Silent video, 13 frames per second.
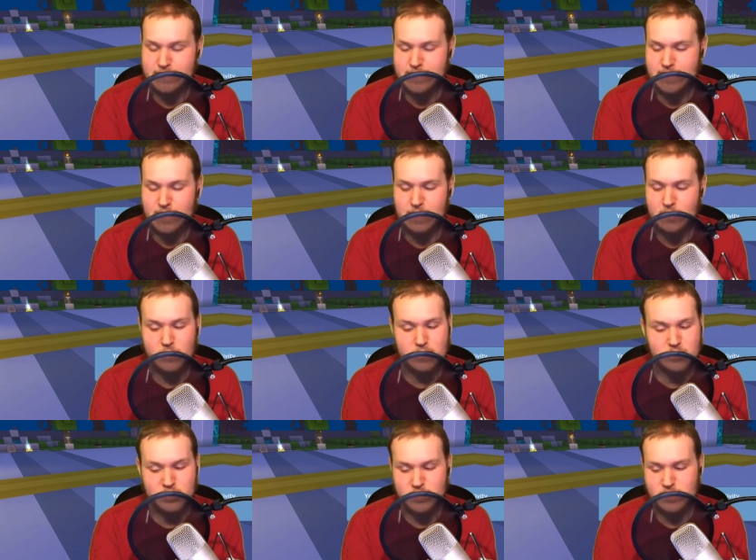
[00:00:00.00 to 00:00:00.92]
uh,
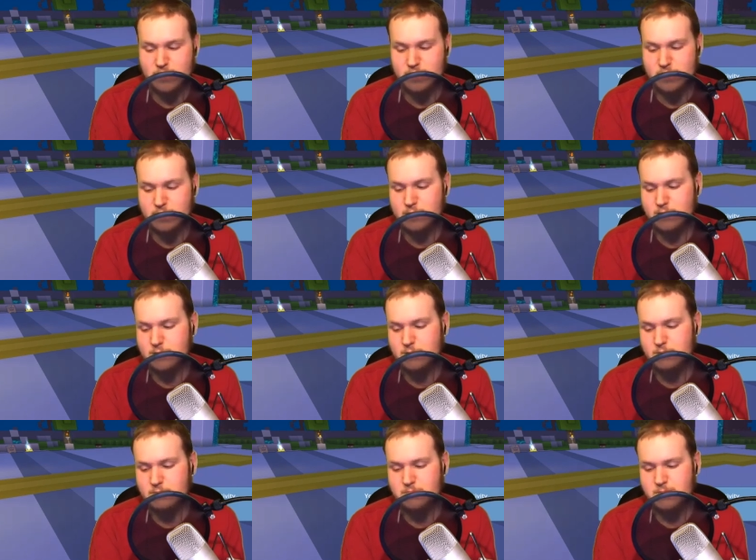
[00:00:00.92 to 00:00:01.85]
questions,
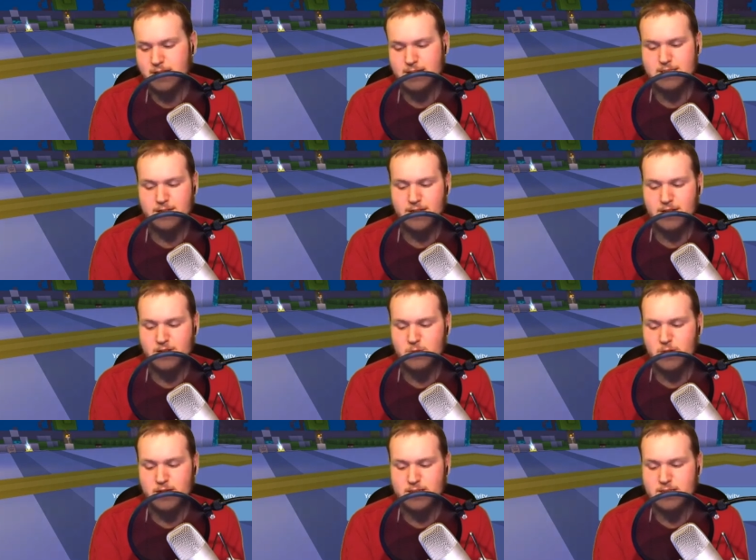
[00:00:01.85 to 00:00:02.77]
said that
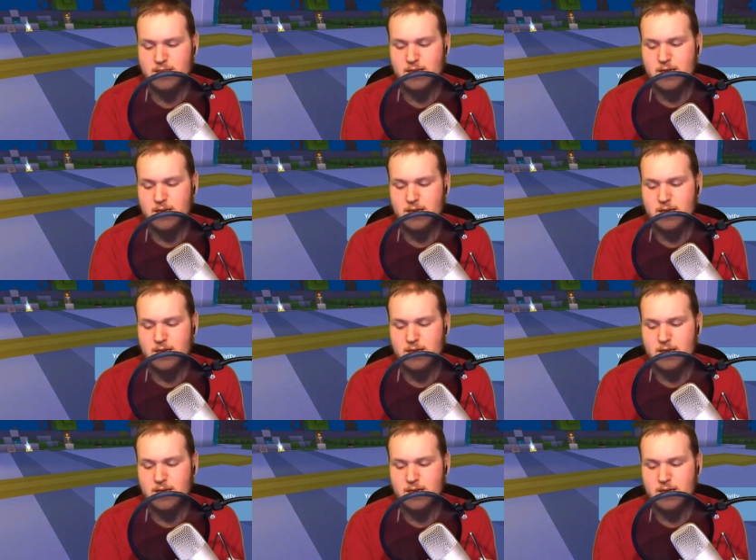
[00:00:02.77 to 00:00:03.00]
twice.